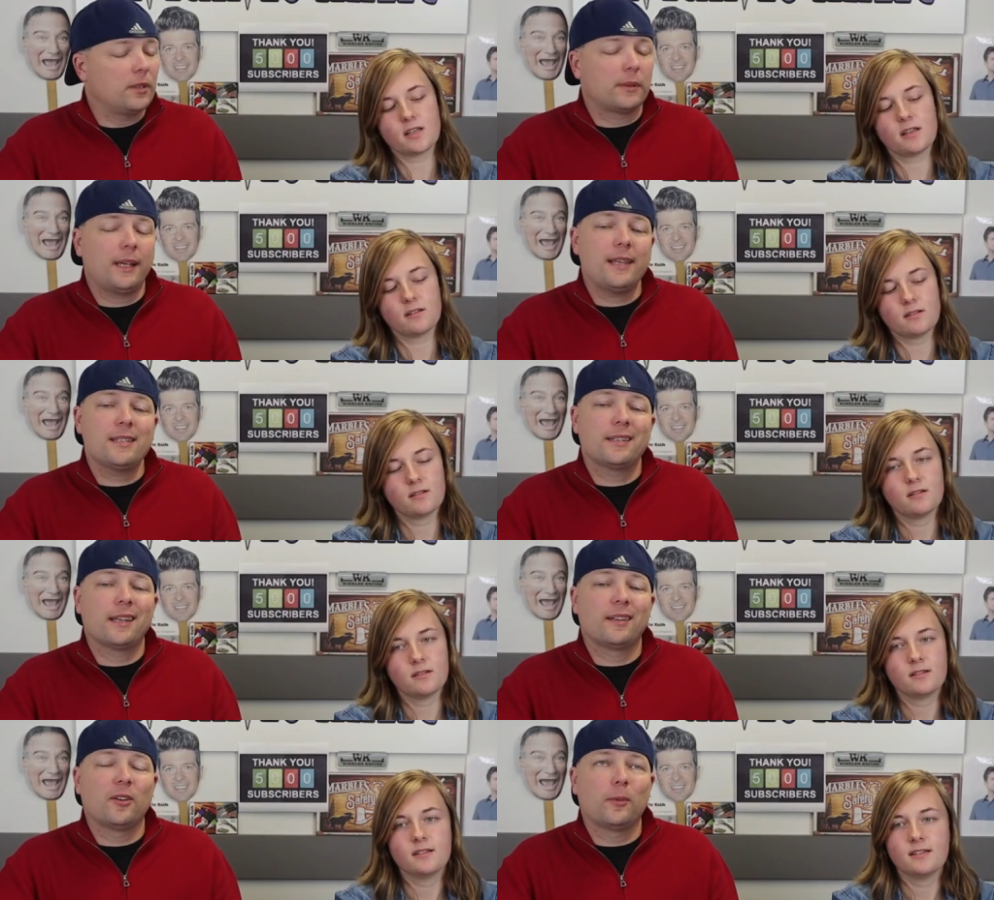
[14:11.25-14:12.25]
Speaker 1: ten. No, when I said that
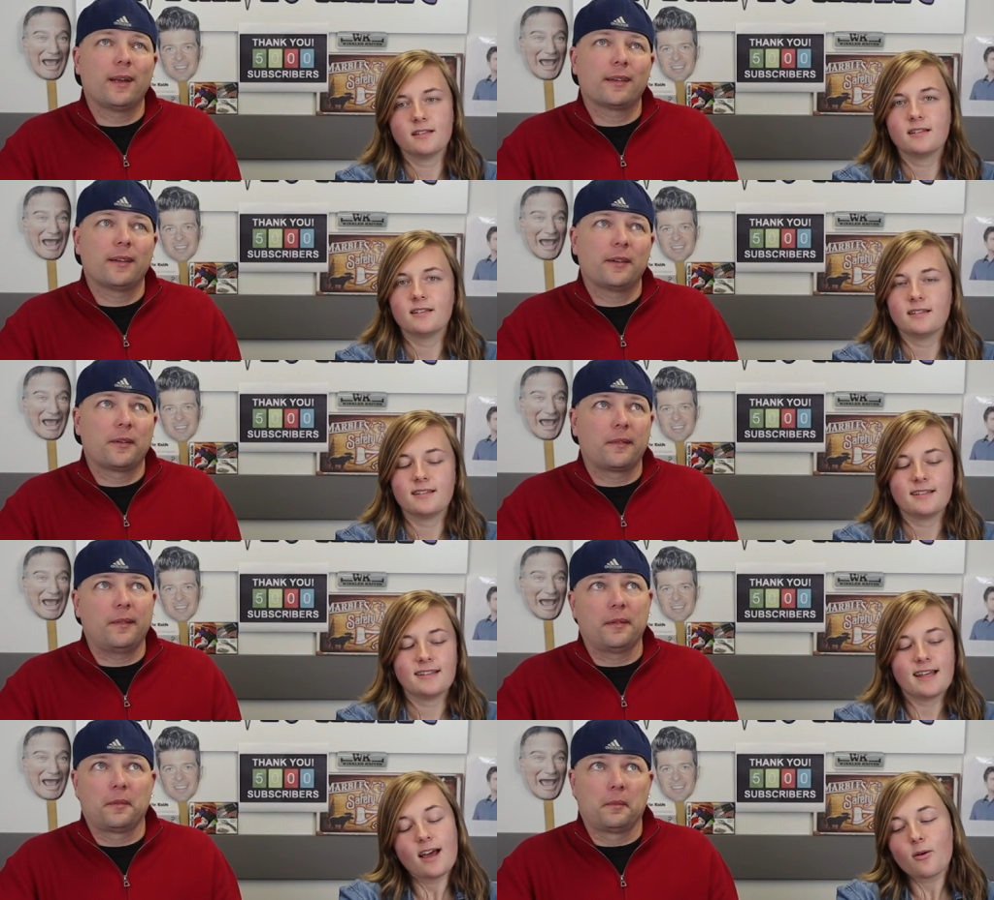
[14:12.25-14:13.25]
a little while ago, you're
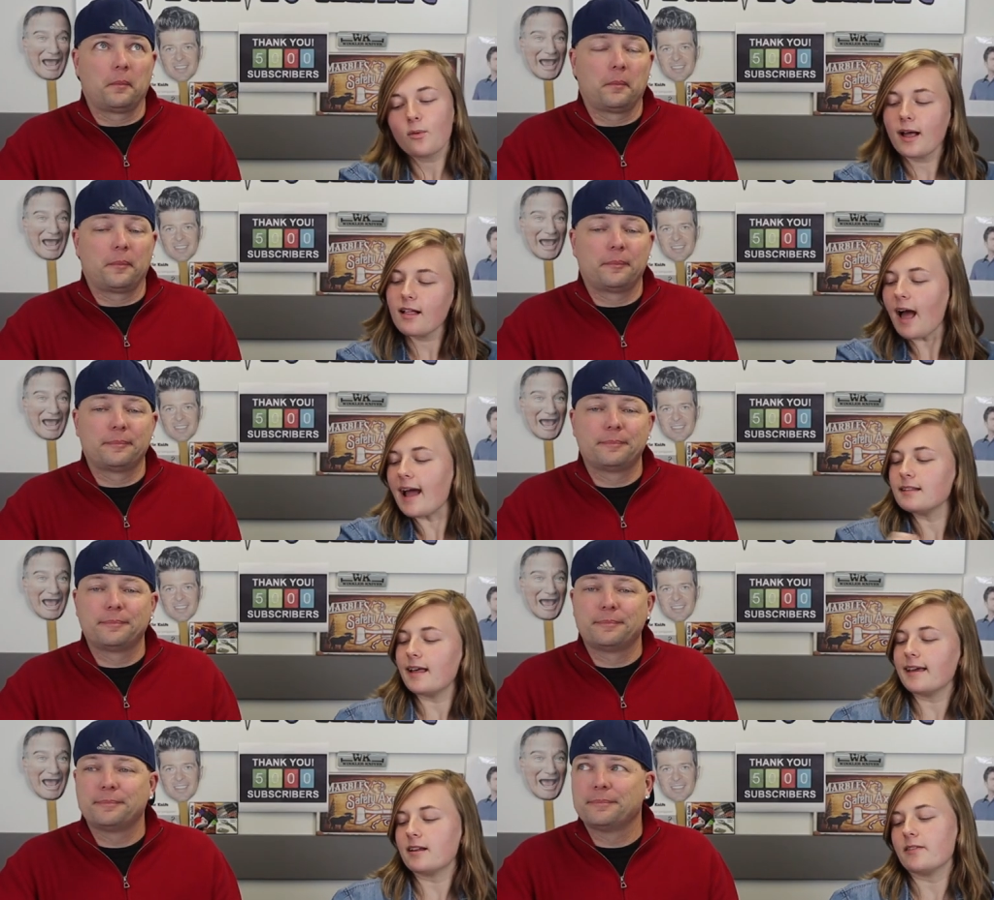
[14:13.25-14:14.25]
like.
Speaker 2: Well, I
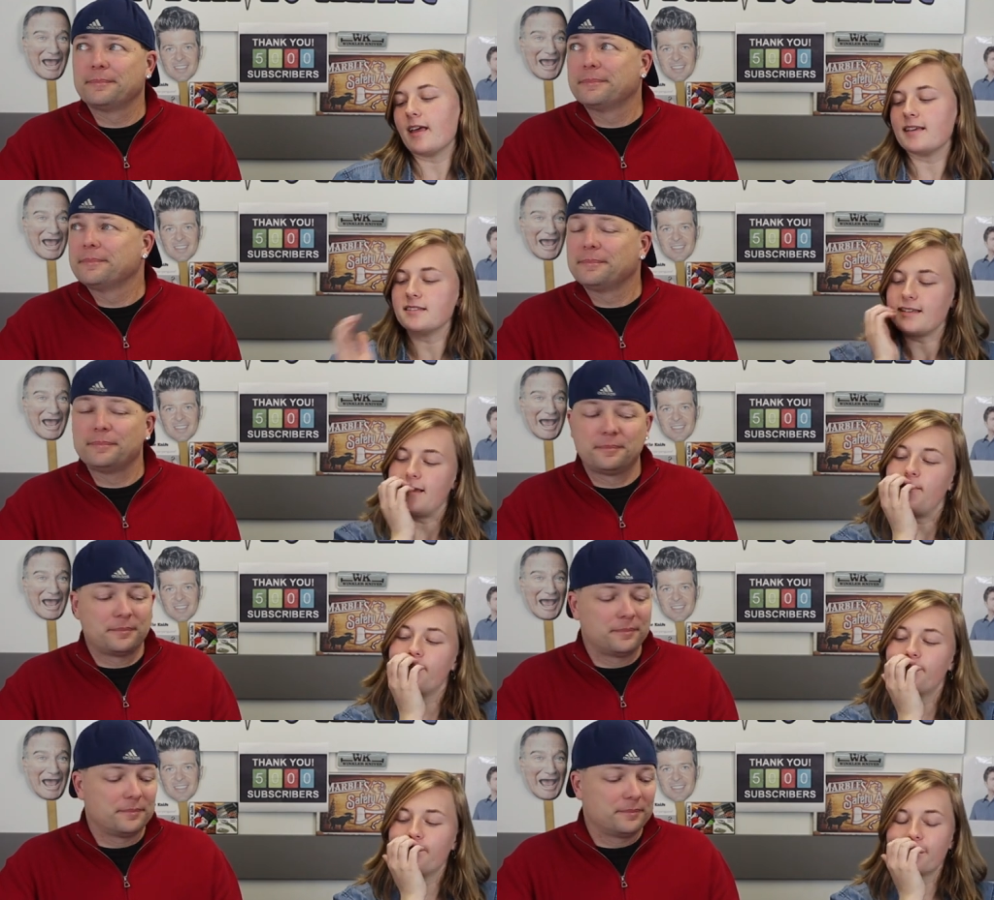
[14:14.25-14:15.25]
like it on the S E.
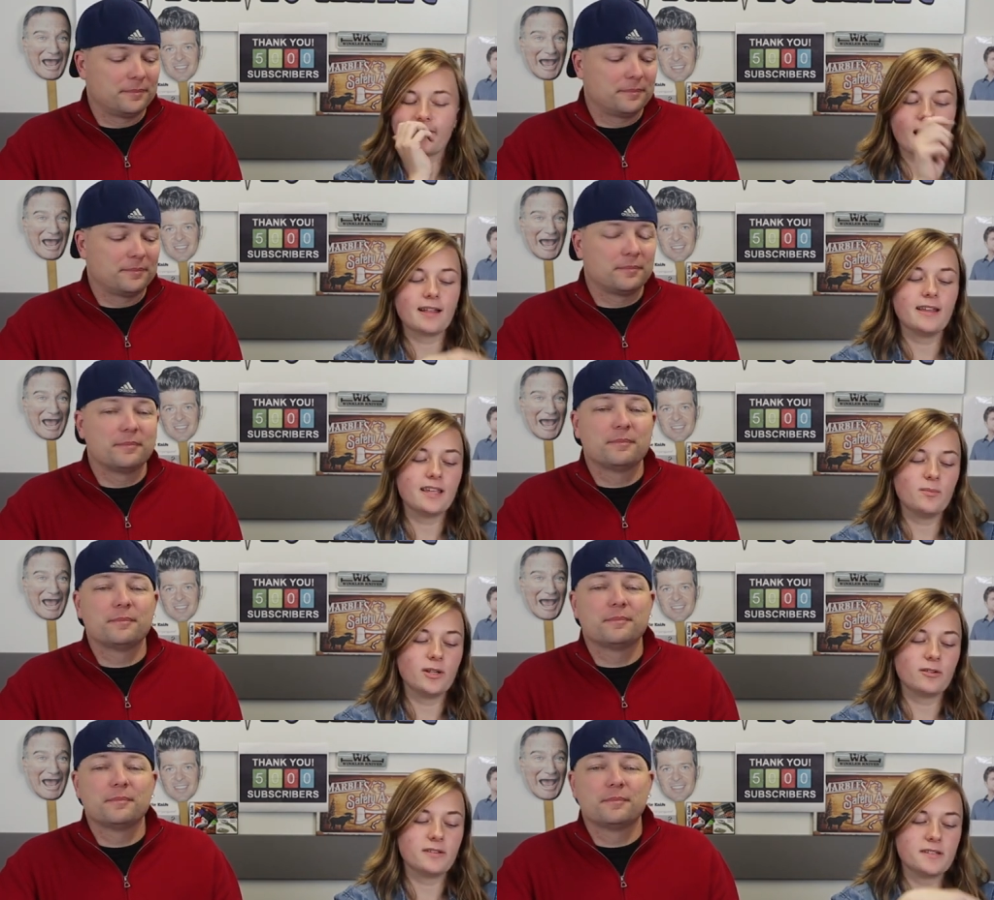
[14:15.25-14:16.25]
I like it
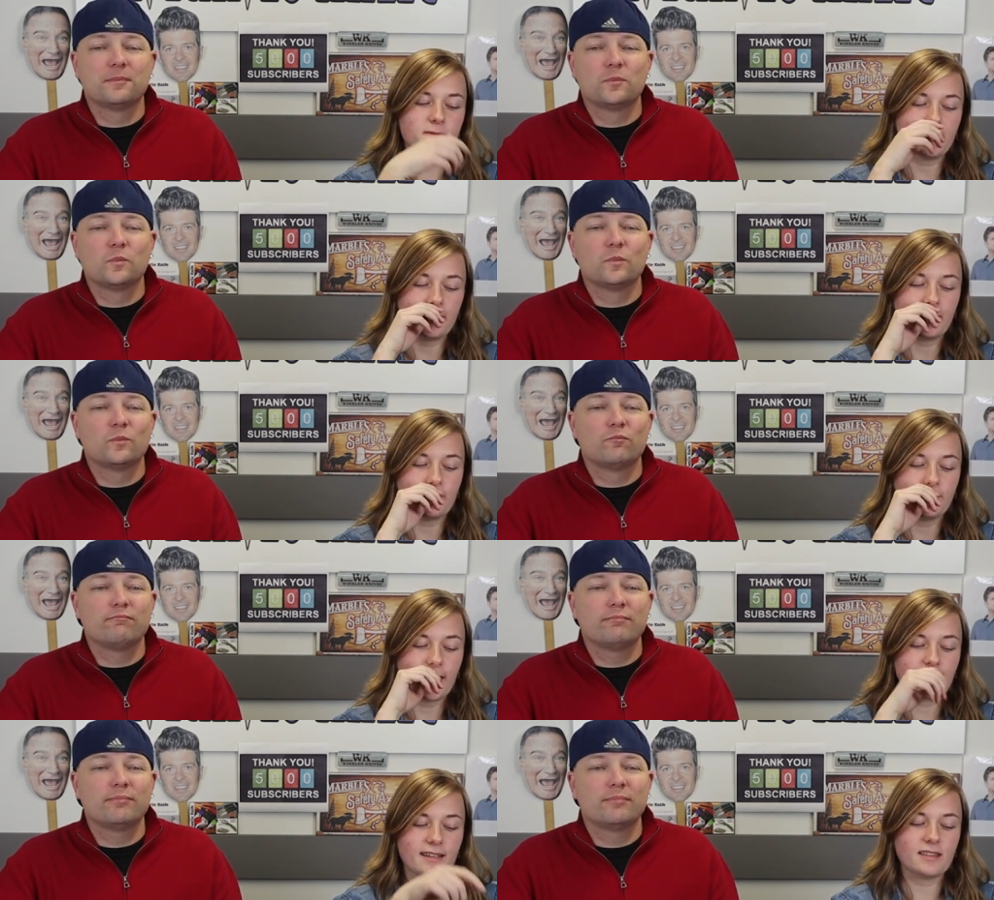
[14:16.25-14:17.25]
better on this one though. Mm-hmm.
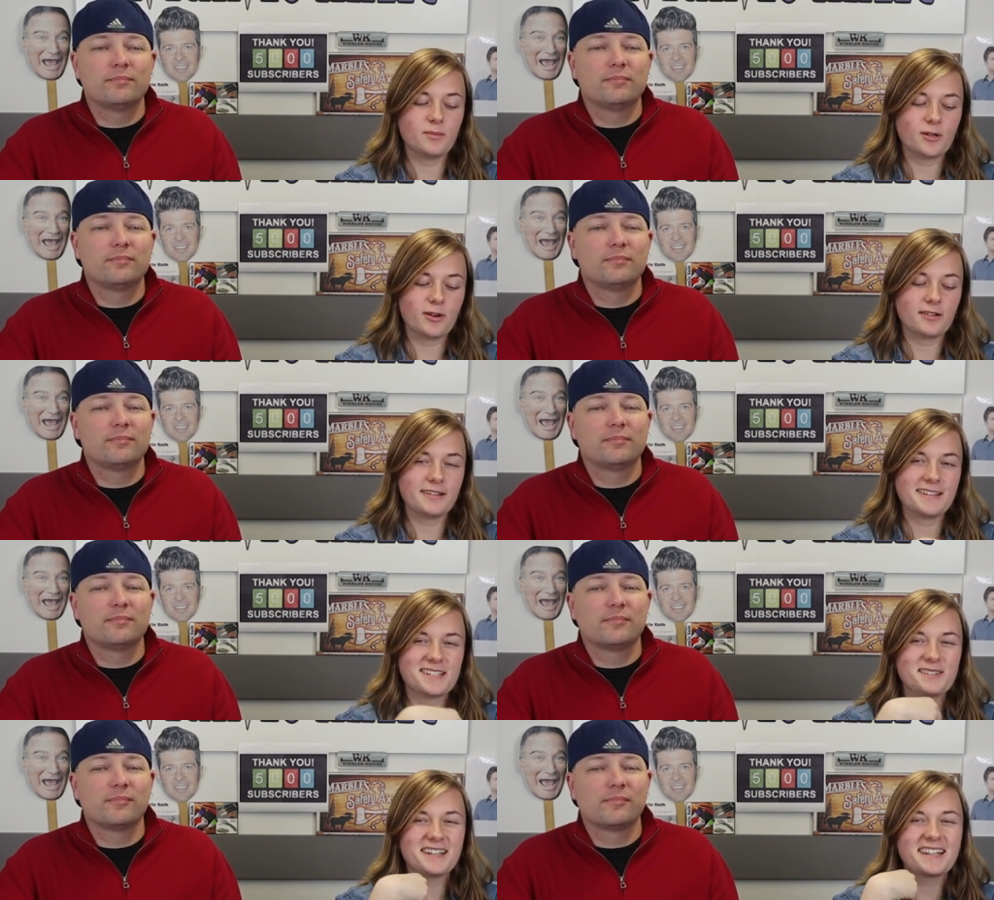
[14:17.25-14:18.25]
I like the Micarta on
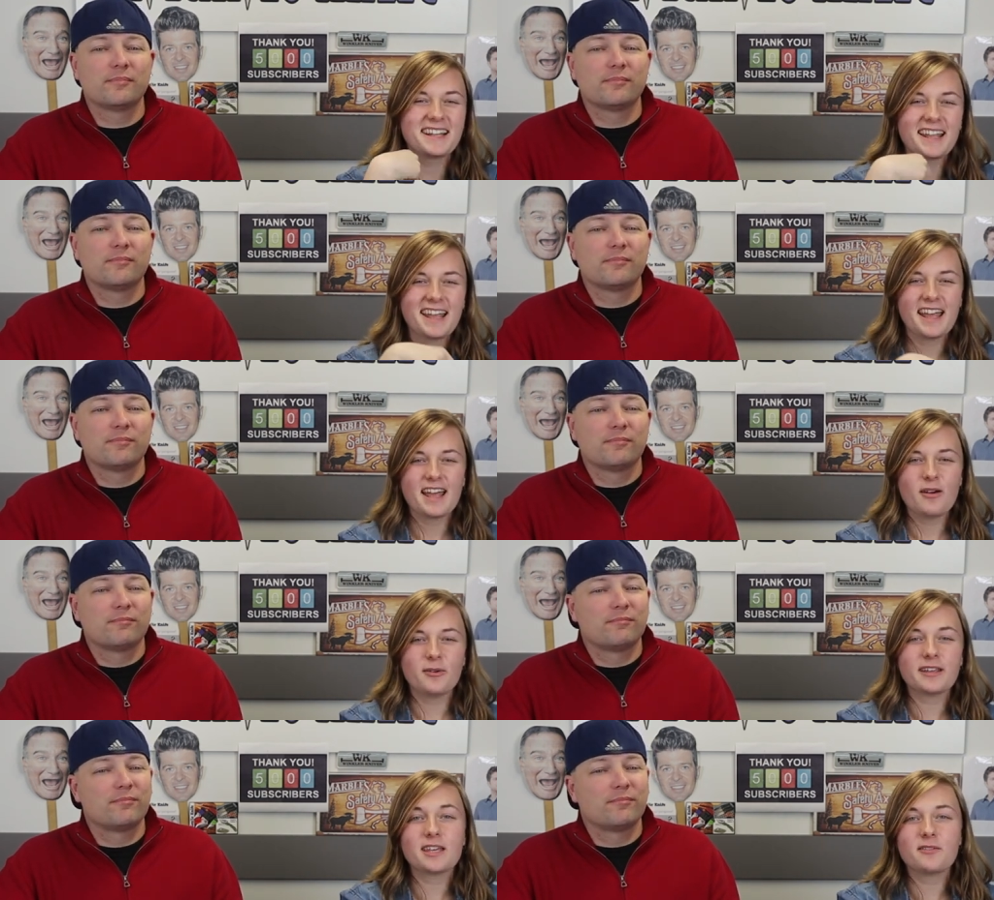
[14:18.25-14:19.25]
this. When